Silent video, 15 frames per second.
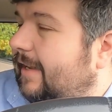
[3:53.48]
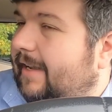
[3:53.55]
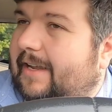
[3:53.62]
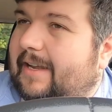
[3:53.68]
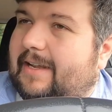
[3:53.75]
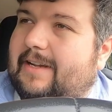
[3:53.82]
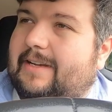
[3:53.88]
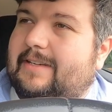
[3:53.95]

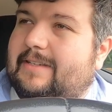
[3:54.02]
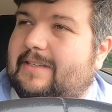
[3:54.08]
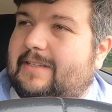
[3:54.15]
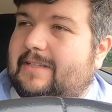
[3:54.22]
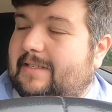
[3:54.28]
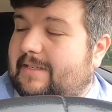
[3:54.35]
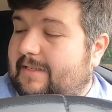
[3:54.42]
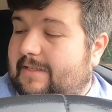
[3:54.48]
And
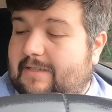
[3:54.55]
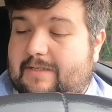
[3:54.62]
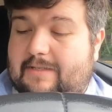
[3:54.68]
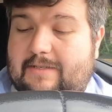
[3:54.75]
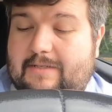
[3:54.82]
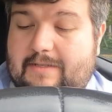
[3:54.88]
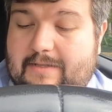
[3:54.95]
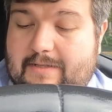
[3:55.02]

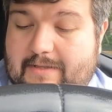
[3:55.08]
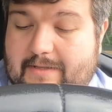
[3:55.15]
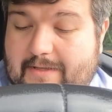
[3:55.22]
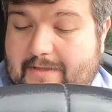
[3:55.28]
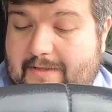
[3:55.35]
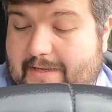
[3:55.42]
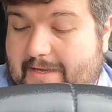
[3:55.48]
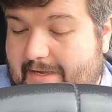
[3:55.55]

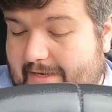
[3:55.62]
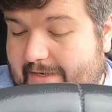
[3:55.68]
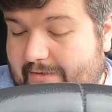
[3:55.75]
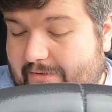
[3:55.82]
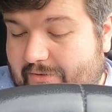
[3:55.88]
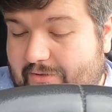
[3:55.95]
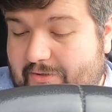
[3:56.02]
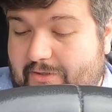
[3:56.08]

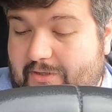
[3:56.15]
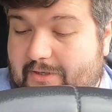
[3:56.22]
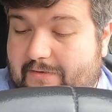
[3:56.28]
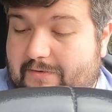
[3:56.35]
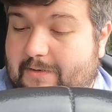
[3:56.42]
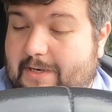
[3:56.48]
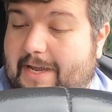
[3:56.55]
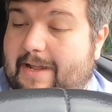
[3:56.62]
then she
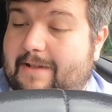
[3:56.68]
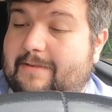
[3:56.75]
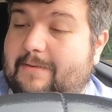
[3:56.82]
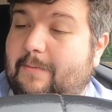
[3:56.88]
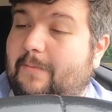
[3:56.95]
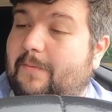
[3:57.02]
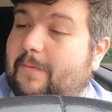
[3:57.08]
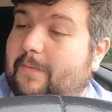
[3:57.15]
also had
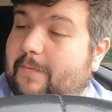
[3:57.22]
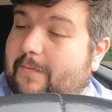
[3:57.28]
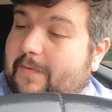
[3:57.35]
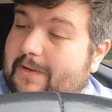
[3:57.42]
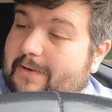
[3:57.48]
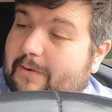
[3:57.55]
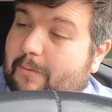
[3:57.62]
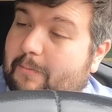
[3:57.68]
some
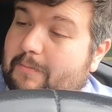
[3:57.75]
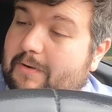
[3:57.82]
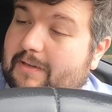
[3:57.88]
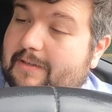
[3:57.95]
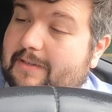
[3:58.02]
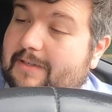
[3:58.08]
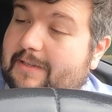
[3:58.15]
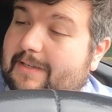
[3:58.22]
film.
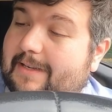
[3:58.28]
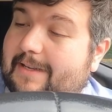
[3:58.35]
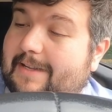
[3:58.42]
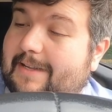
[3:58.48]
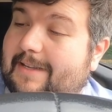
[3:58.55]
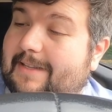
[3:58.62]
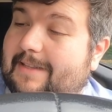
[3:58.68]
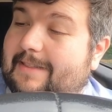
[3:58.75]

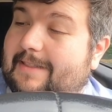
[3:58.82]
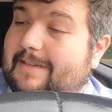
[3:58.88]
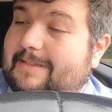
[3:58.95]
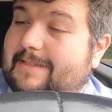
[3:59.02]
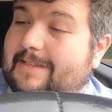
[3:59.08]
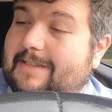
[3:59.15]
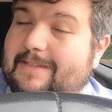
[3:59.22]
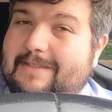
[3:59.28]

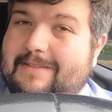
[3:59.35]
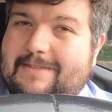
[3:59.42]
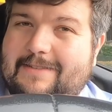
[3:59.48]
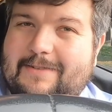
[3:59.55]
This is